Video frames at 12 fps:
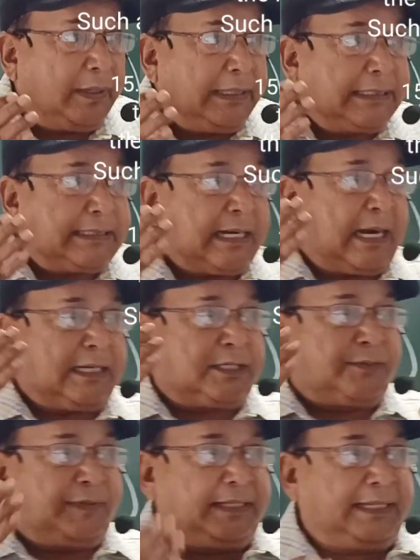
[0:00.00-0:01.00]
It starts
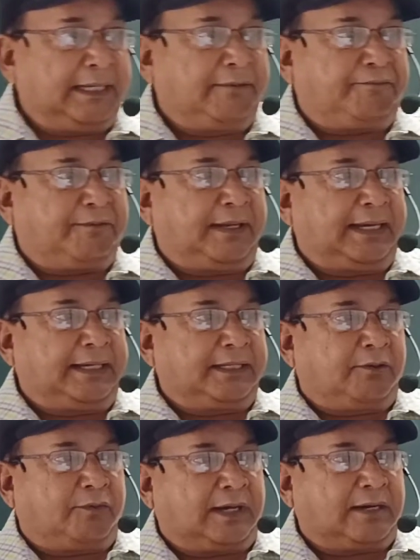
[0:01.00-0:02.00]
with if, and
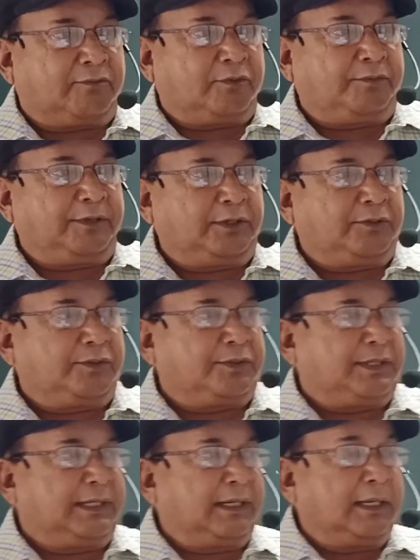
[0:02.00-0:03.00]
the verb would be used
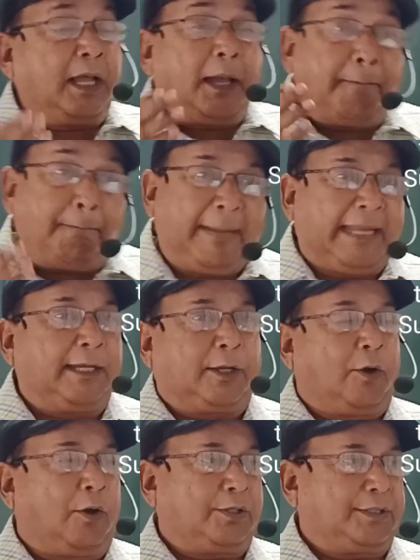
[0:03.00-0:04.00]
in main
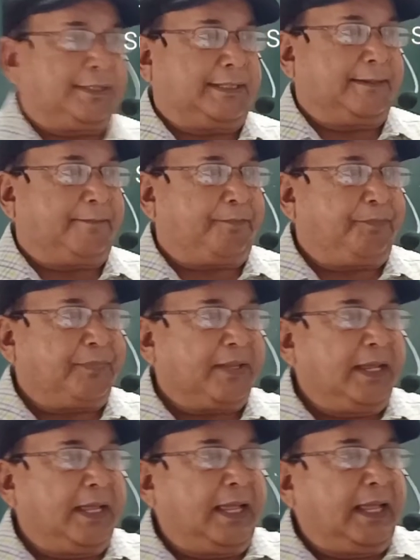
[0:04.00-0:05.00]
clause.
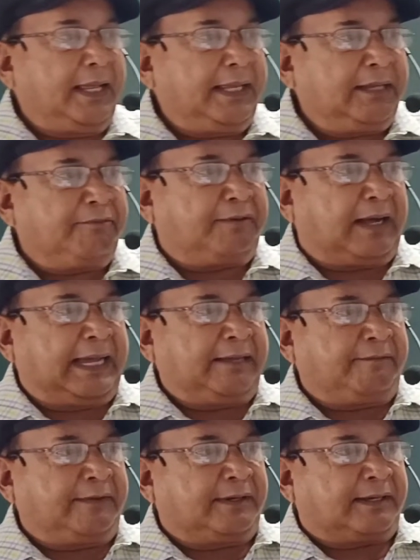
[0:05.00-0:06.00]
If
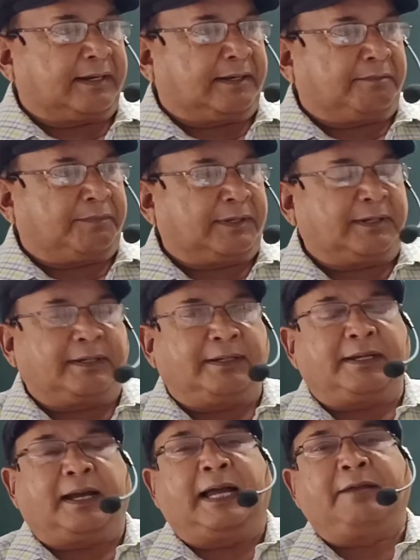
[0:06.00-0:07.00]
I were a
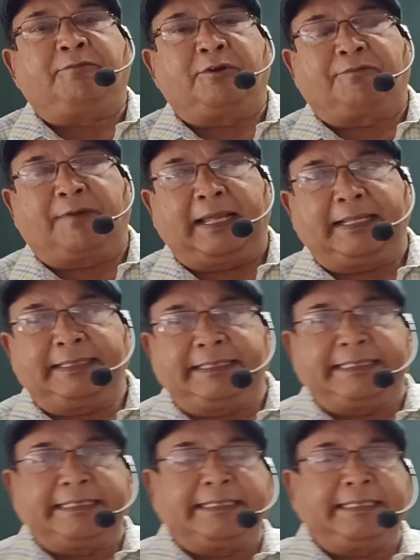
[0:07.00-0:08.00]
bird, I would fly.
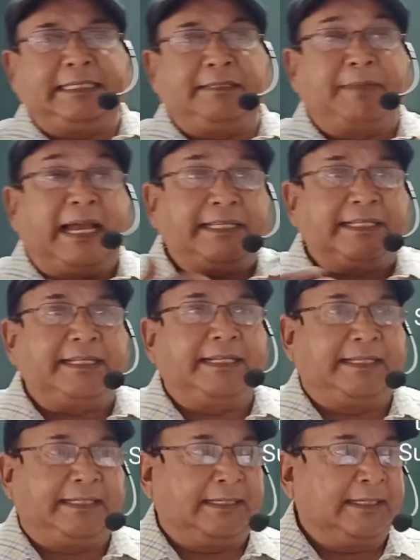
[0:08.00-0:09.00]
This is the
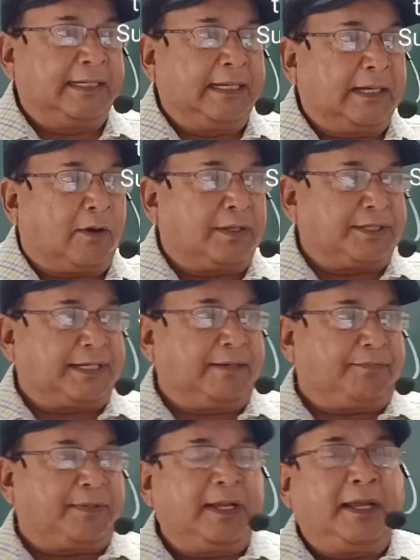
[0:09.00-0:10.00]
imaginary
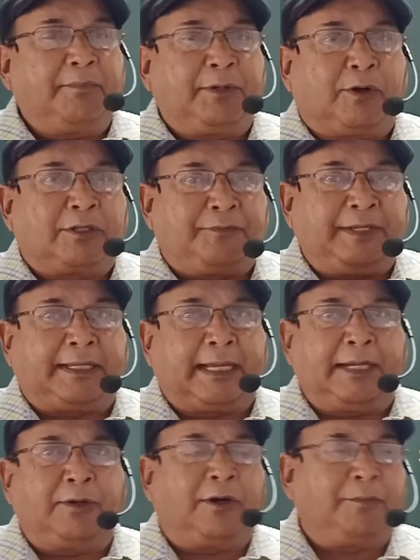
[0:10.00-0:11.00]
concept because we
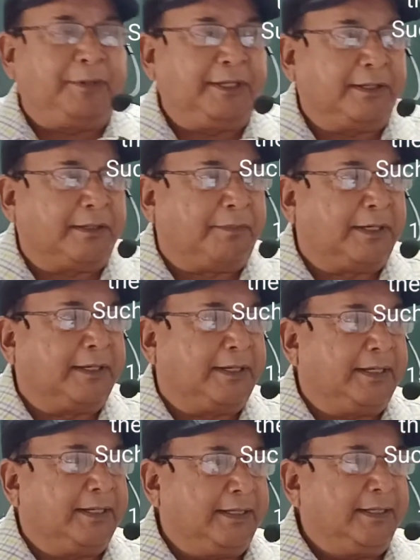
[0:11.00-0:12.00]
cannot be a
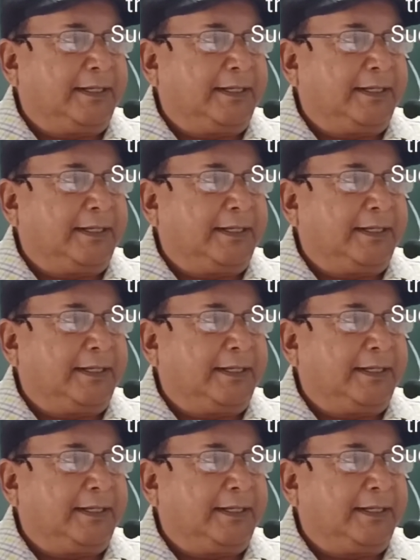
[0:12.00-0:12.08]
bird.